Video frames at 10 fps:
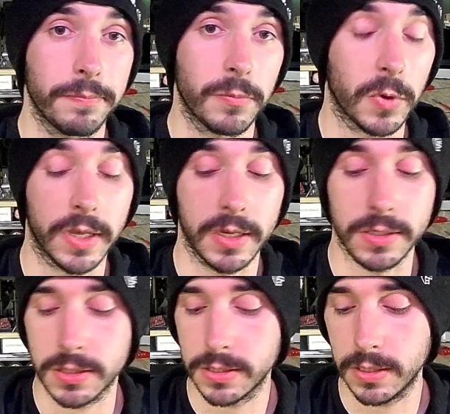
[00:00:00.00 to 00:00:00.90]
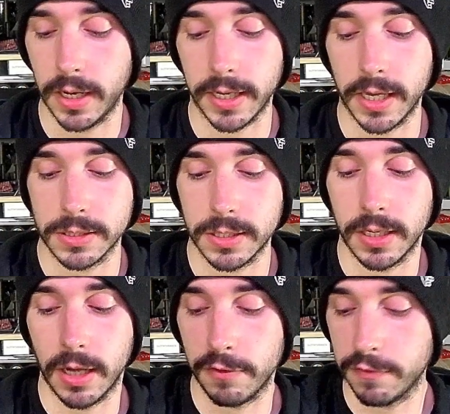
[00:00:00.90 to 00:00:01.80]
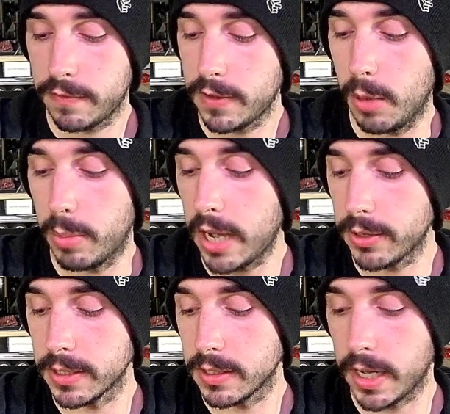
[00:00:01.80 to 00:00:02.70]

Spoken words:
Really is. I can't say enough about it.